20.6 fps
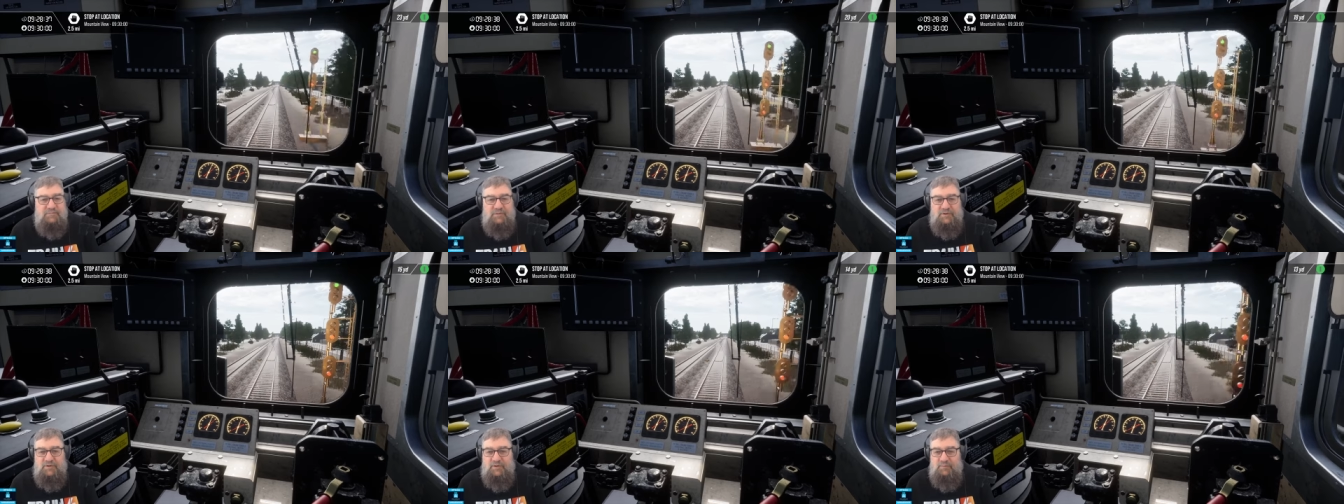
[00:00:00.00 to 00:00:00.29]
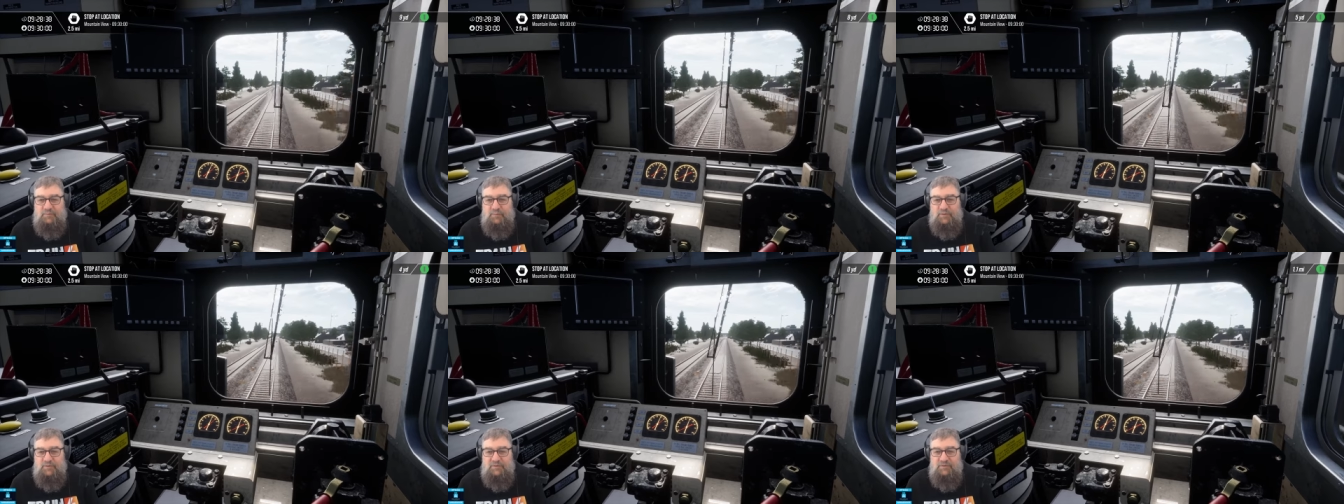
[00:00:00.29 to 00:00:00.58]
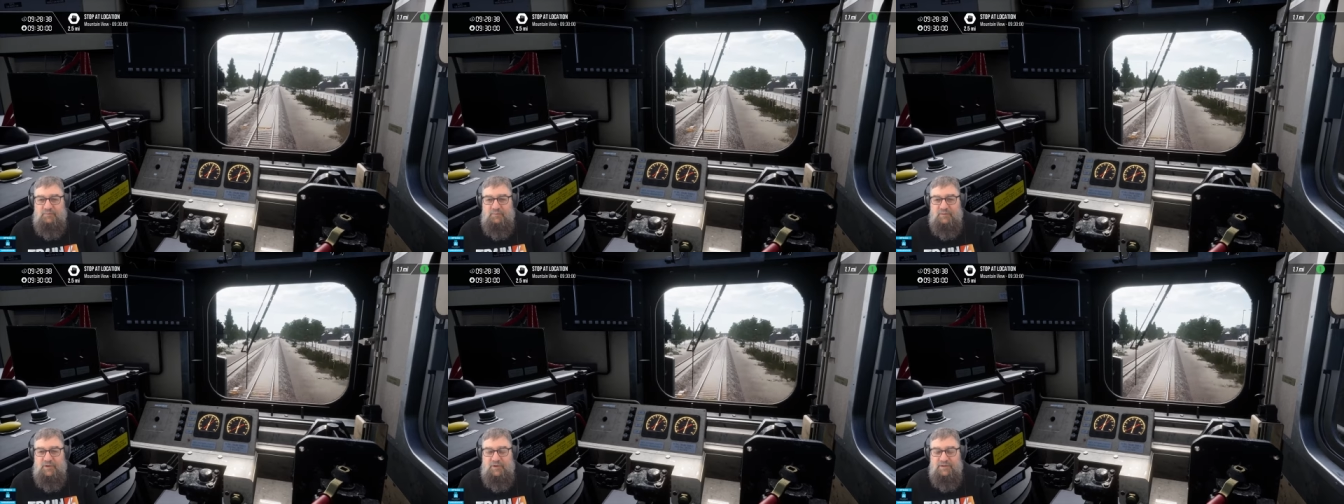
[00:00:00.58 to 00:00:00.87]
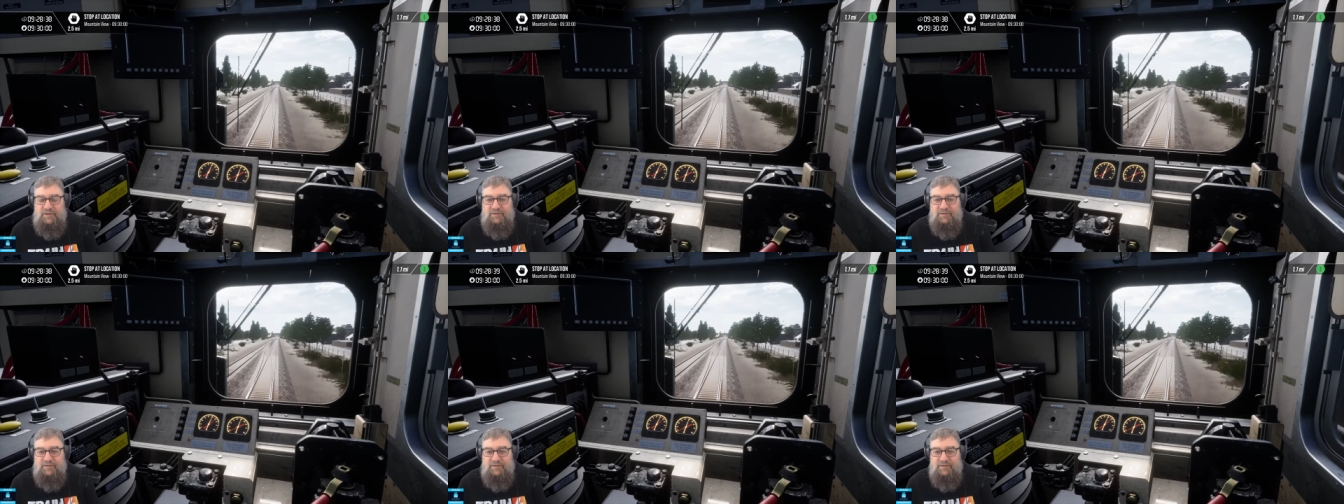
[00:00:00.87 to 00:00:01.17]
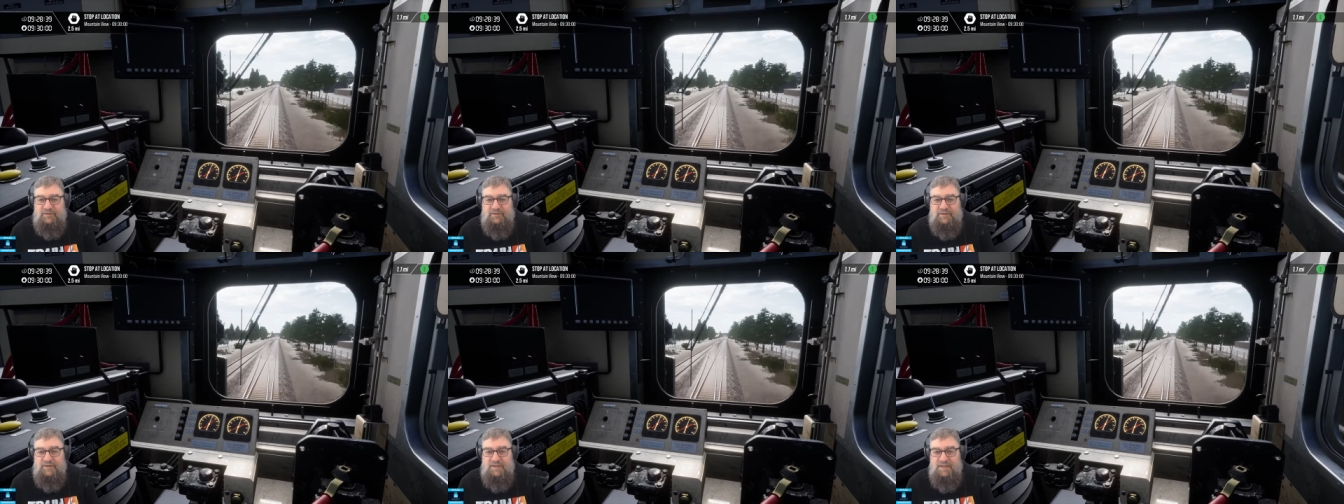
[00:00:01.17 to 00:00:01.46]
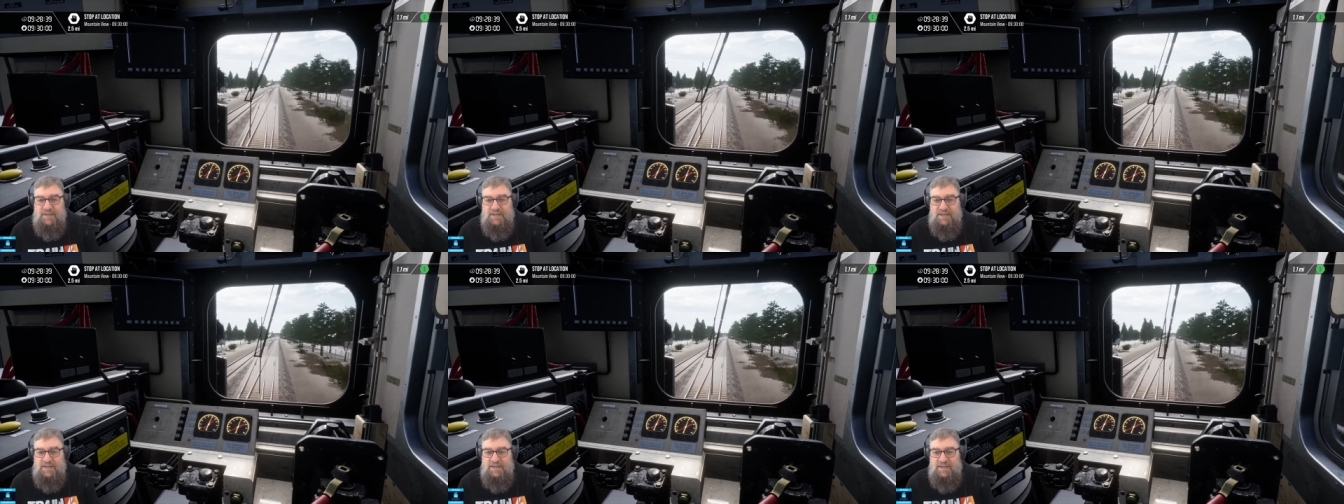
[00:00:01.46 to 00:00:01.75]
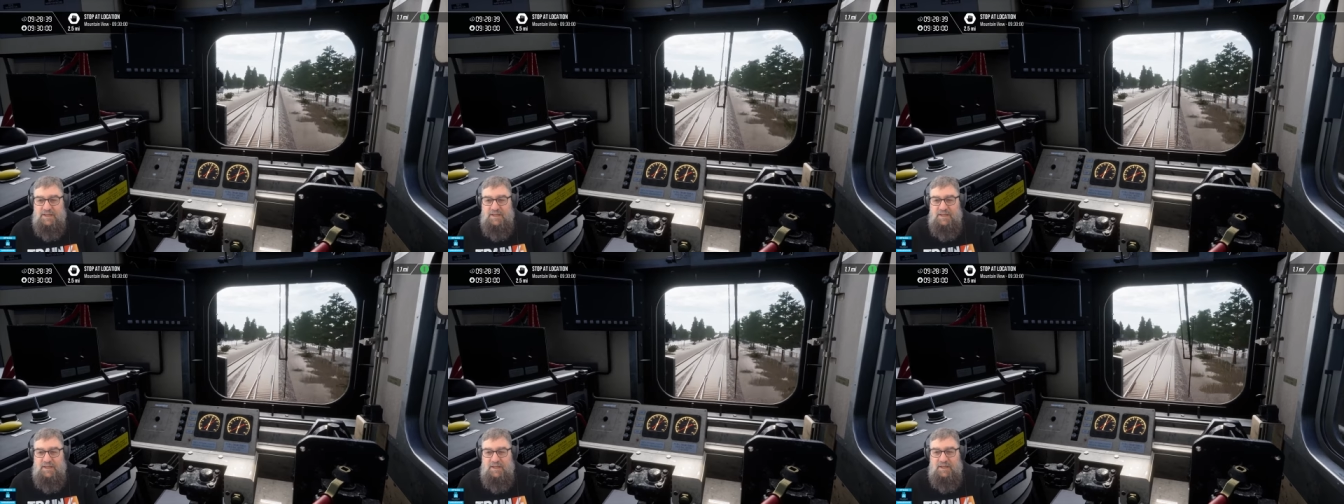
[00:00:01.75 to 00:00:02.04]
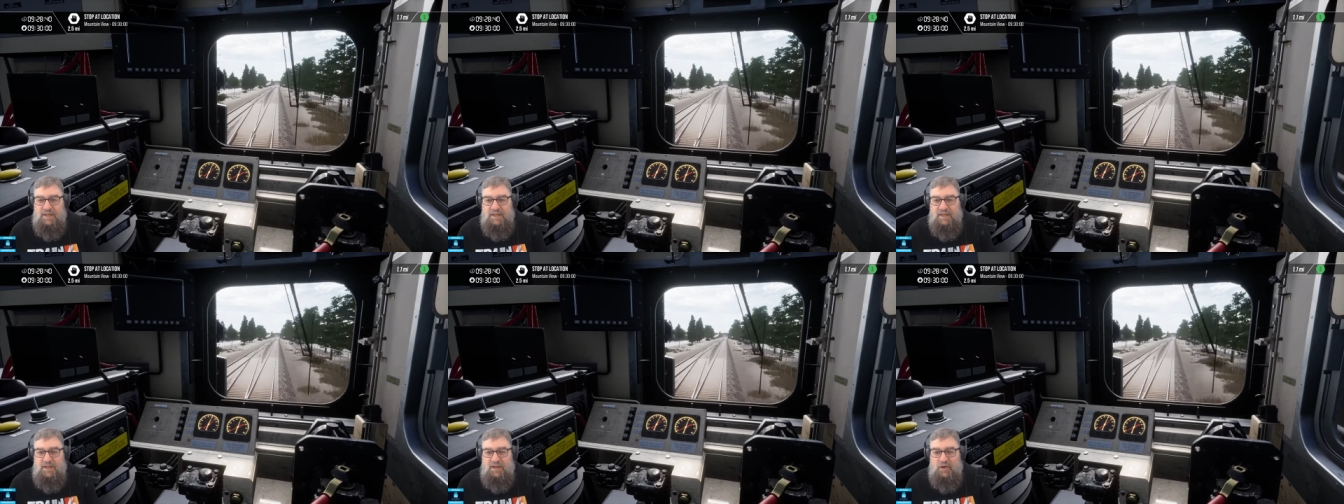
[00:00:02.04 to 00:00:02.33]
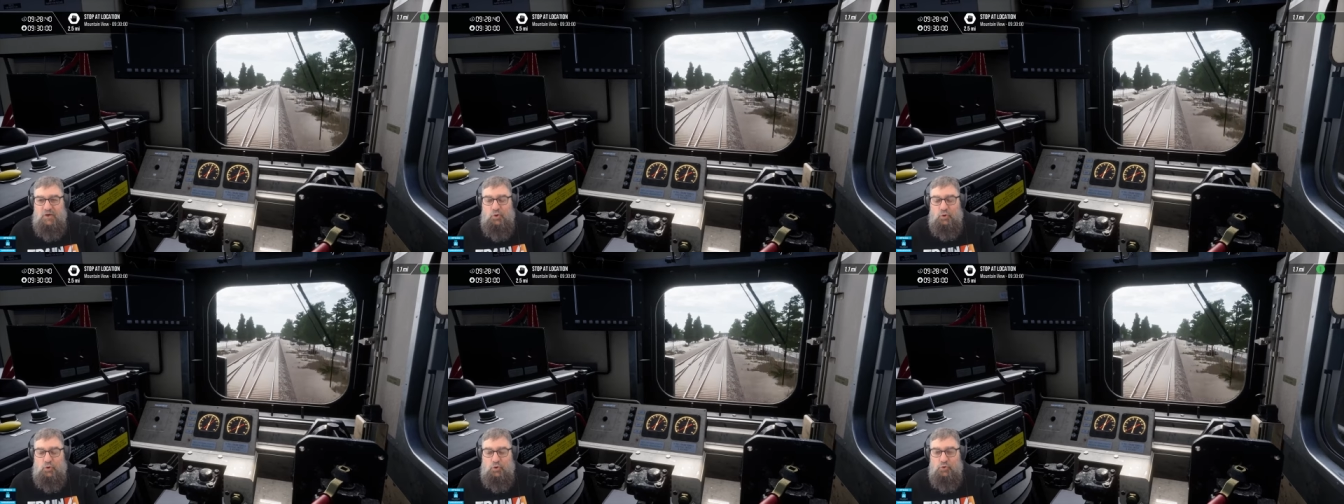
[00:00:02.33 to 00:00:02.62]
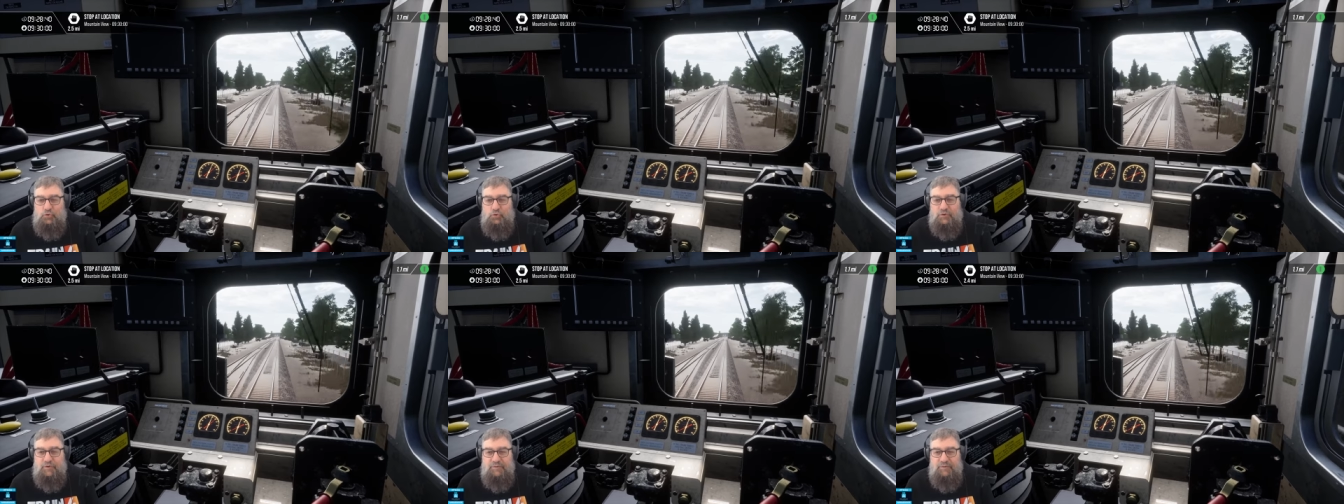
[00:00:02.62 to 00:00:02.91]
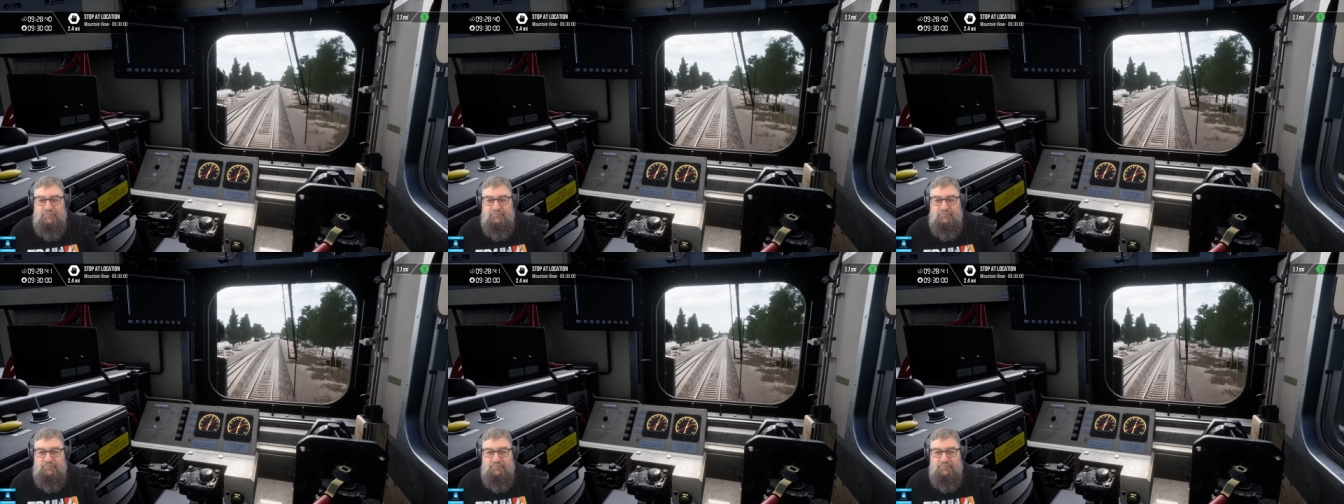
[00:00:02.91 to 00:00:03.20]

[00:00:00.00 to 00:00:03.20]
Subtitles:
that the person made, so not good.